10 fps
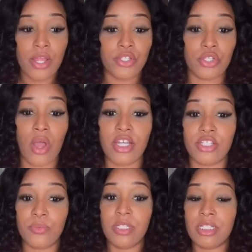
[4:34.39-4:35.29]
So I
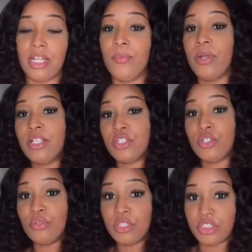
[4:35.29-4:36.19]
just recently went
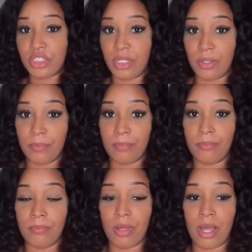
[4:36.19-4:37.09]
to the gym,
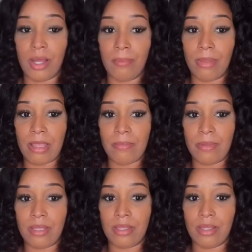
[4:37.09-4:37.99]

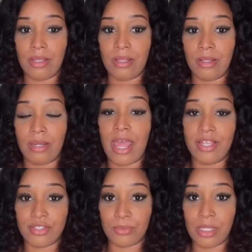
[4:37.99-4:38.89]
maybe
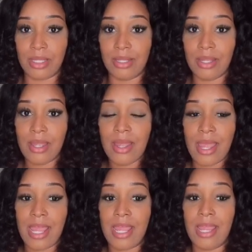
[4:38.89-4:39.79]
last week,
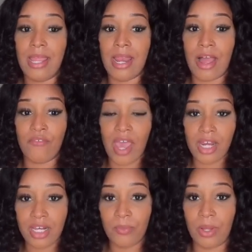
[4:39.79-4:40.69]
and I
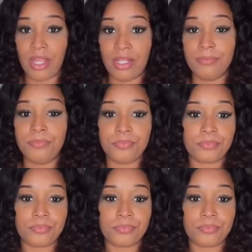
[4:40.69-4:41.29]
finally ran,